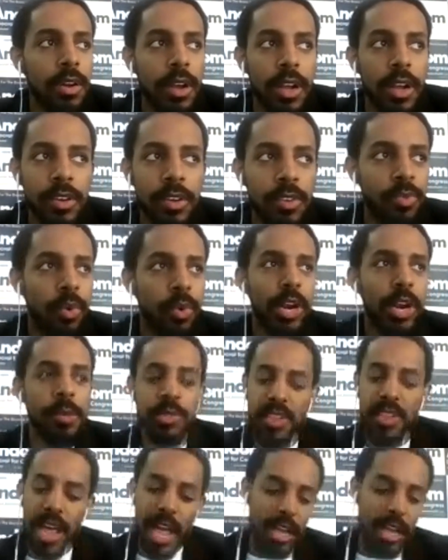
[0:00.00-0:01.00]
If we're able
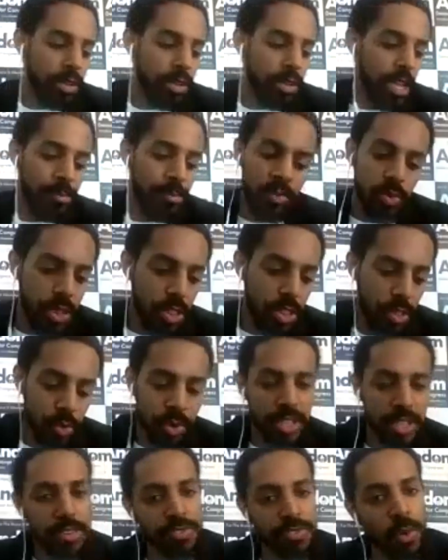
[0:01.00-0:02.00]
to allocate between
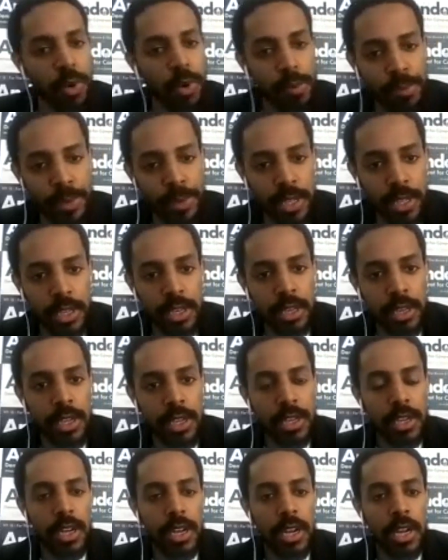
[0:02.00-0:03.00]
3 to 4 billion
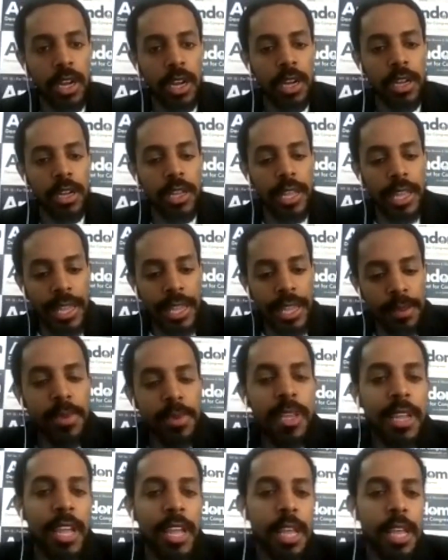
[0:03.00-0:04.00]
in
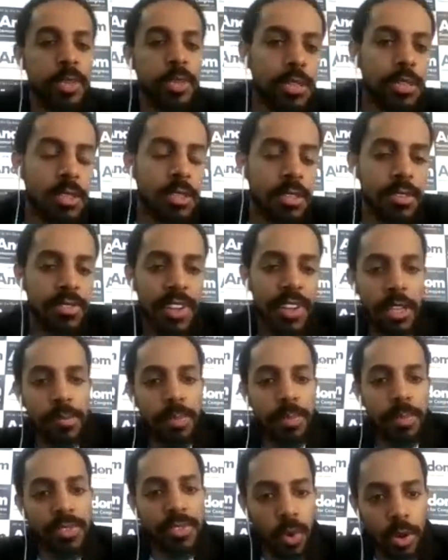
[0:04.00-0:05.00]
being able to develop
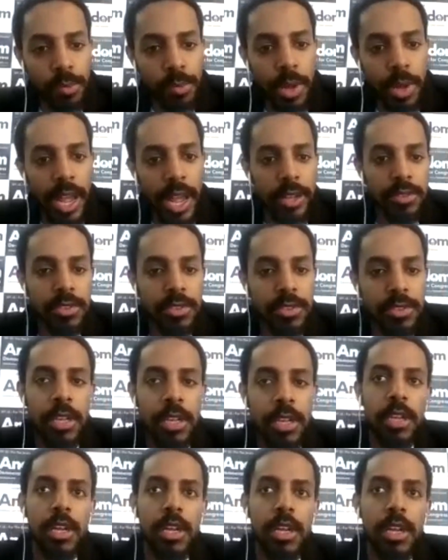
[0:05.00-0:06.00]
affordable housing,
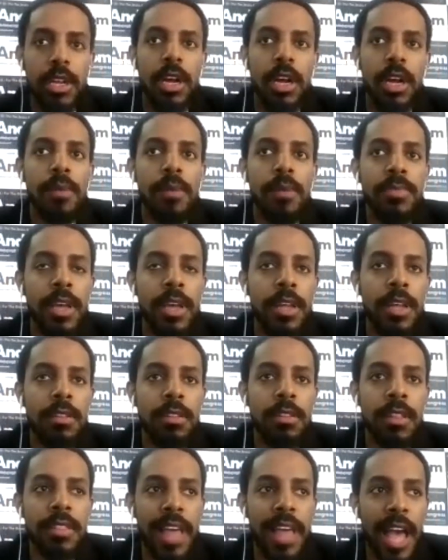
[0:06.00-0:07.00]
then
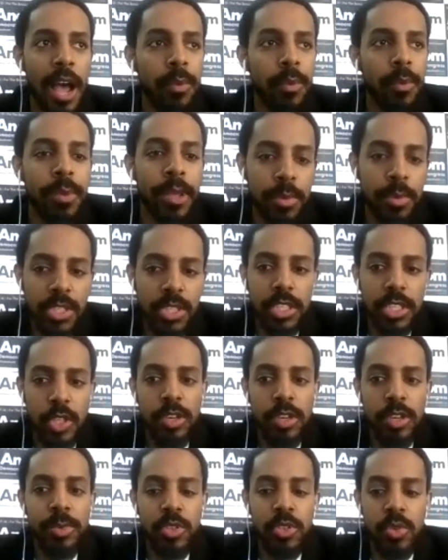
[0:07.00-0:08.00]
that will be able to
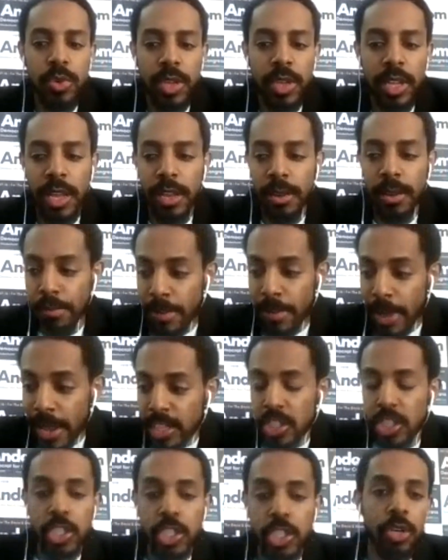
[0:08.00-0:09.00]
contribute to, again, making
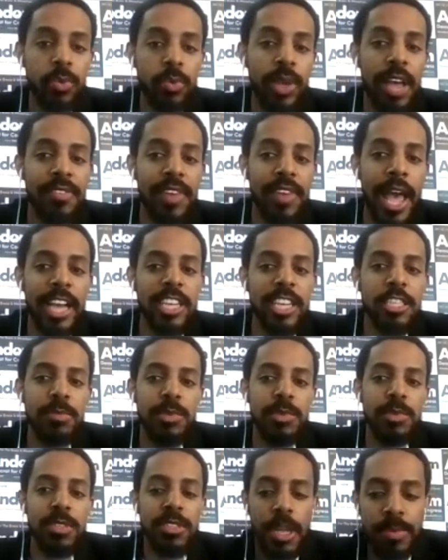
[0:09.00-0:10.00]
sure we have actionable
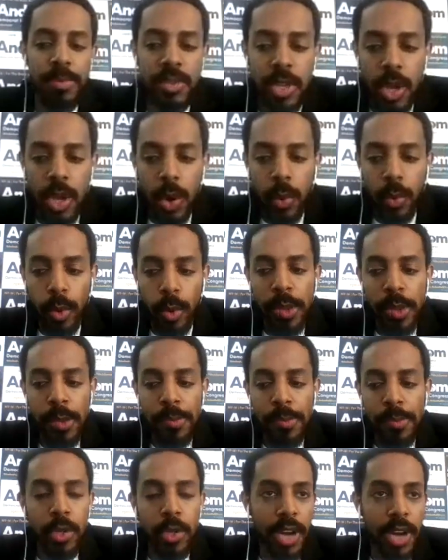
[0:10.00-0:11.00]
steps where people
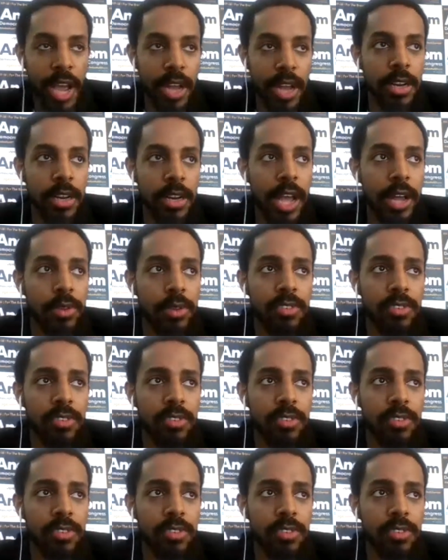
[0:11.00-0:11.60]
are not unhoused.